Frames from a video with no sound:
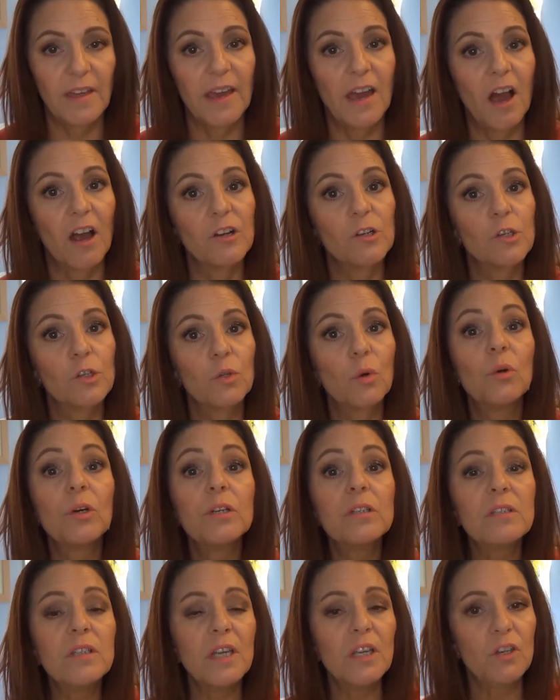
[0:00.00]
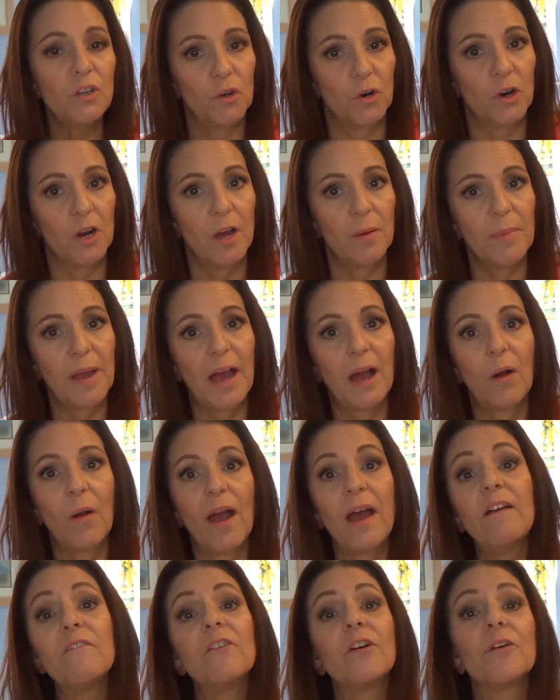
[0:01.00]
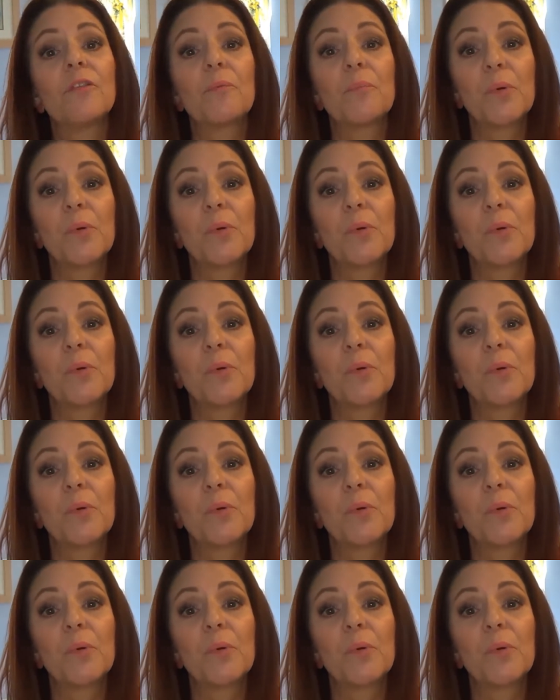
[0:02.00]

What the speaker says: They are sourced in Europe. However,